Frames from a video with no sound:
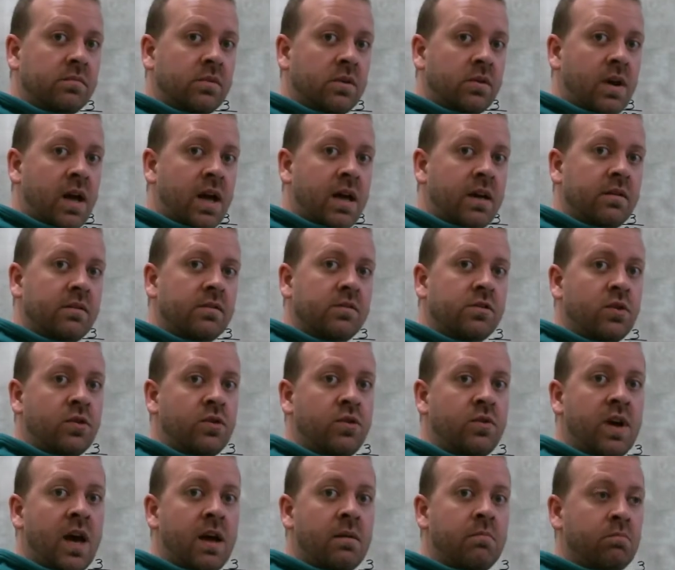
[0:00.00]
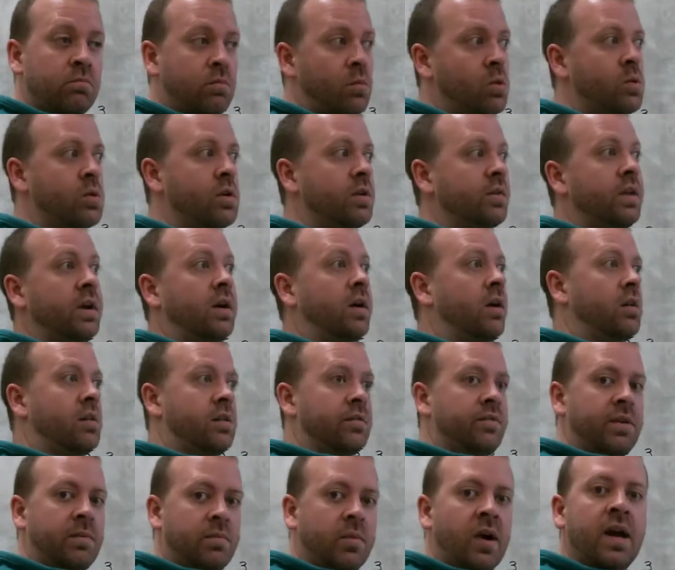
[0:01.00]
Okay, so you got more than all
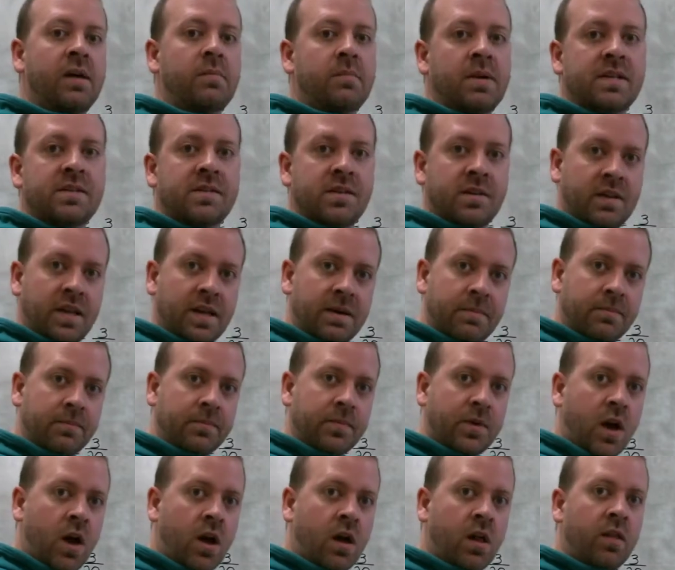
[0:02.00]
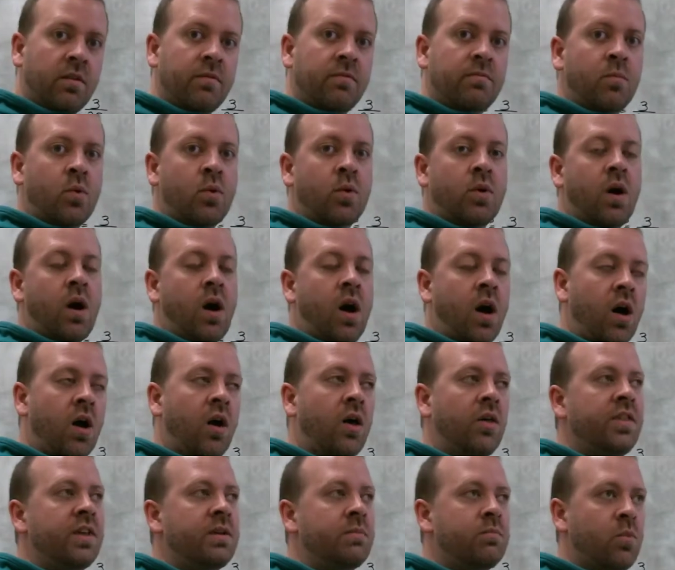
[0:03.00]
of them right, basically. All
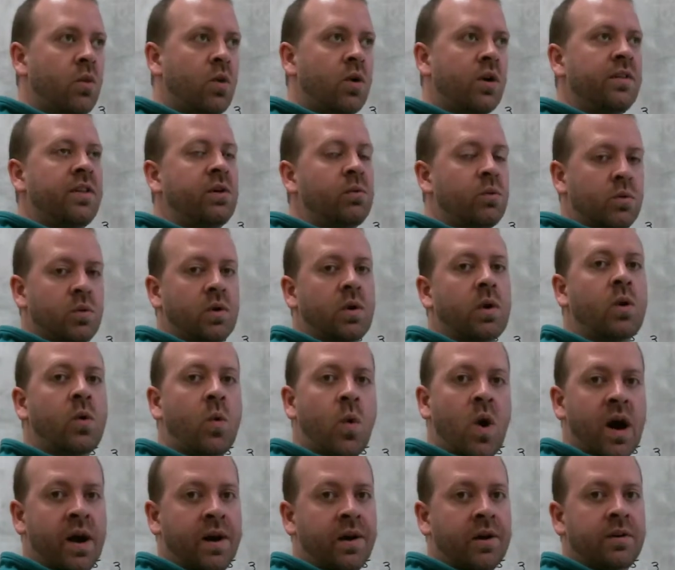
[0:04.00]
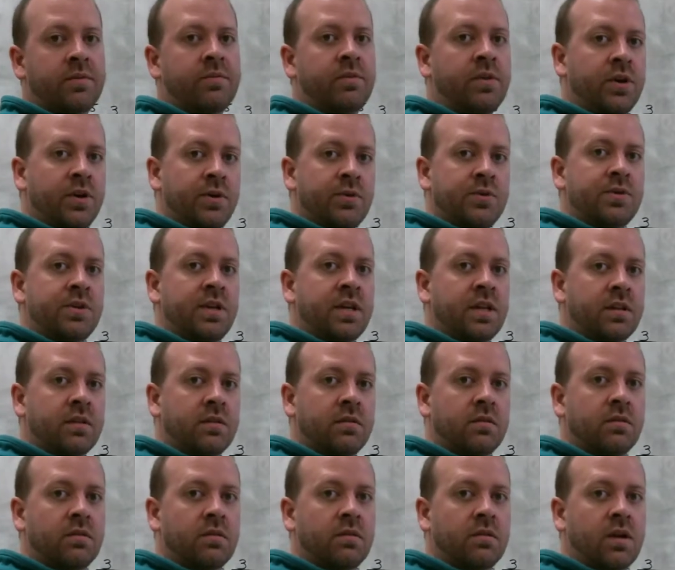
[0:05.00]
than more that were required for you to get
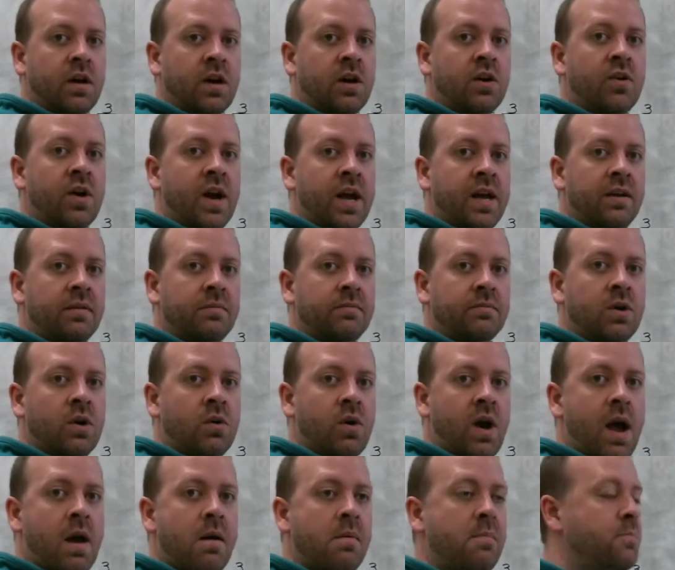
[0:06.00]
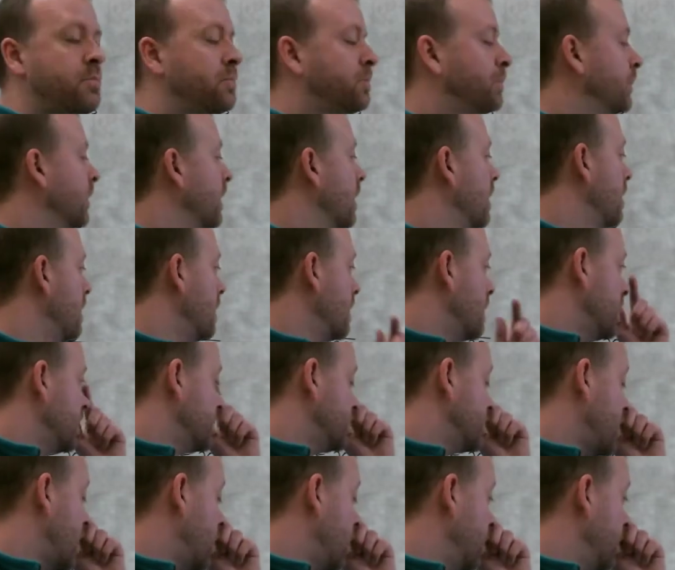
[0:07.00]
a grade. Okay,
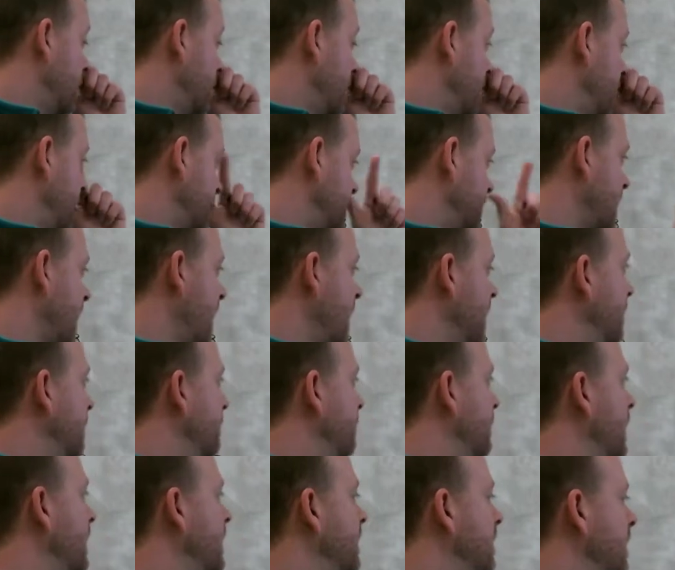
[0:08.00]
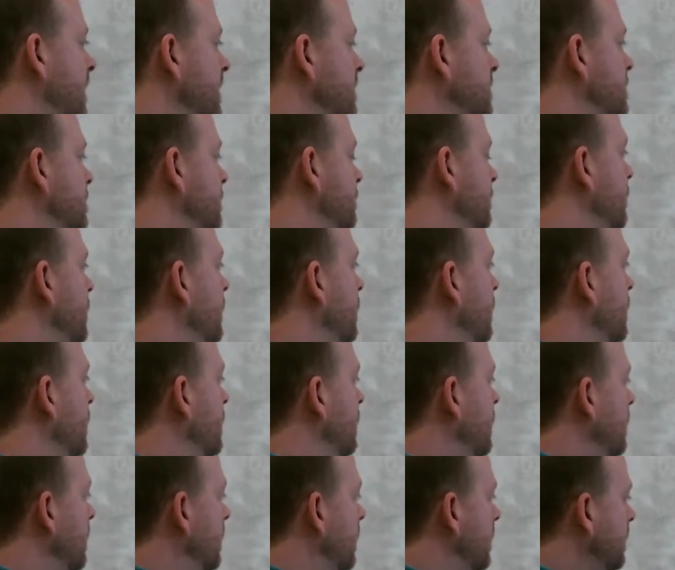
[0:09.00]
so it's kind of like this.
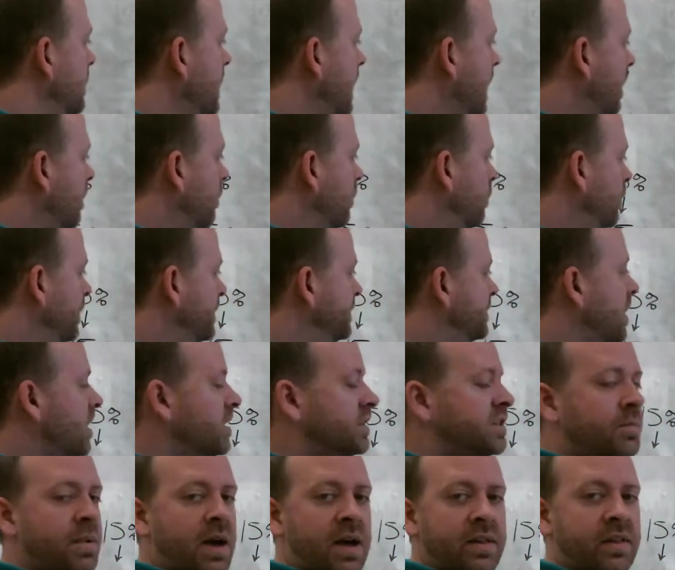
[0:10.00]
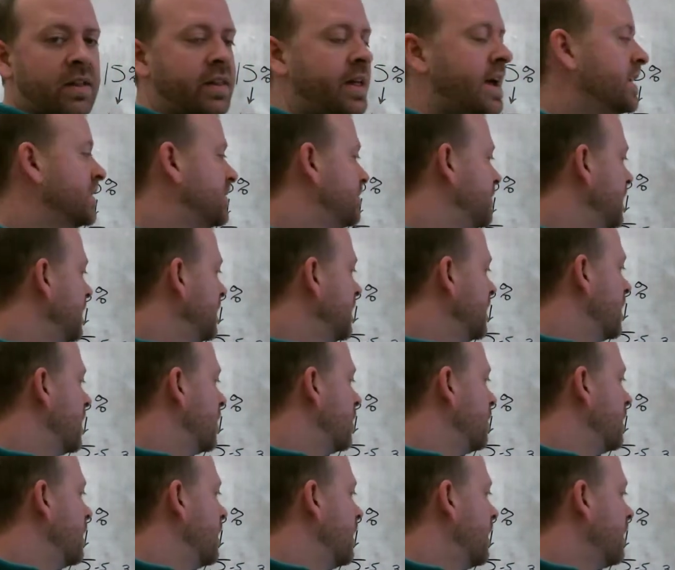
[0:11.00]
Now, we talked about in the last
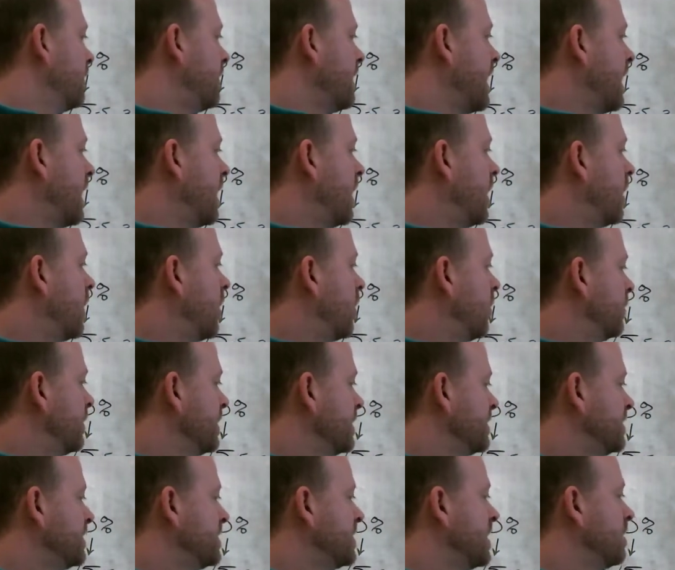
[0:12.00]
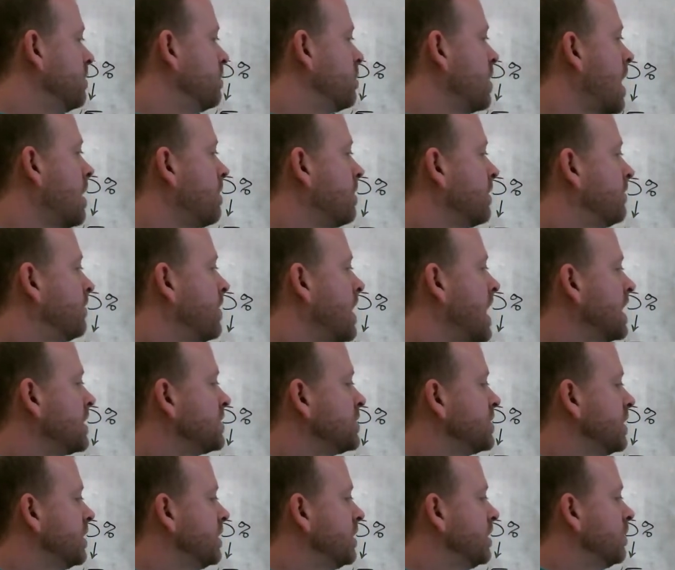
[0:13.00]
video of how this is an improper
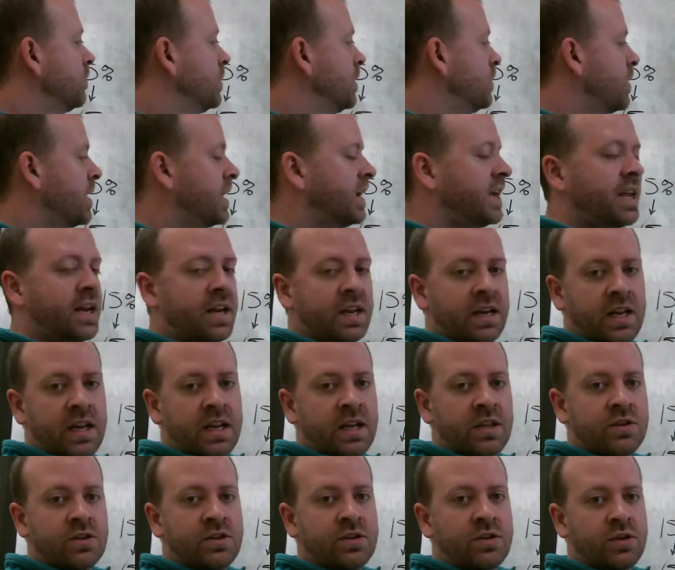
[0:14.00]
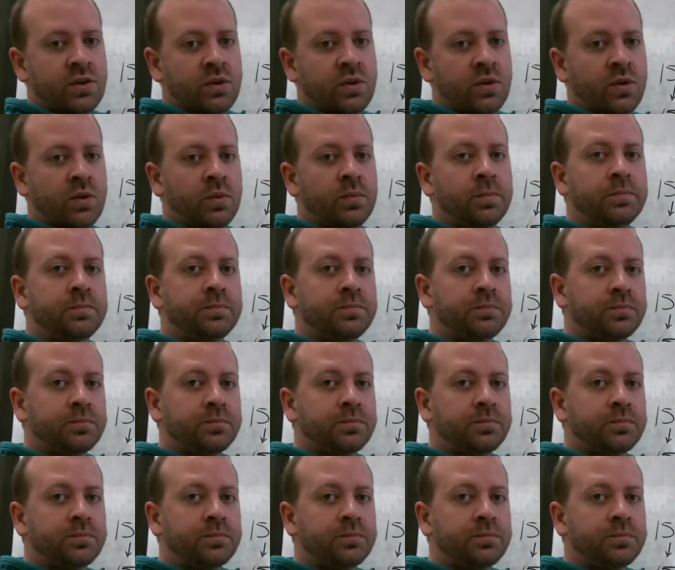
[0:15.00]
fraction. We want to get it into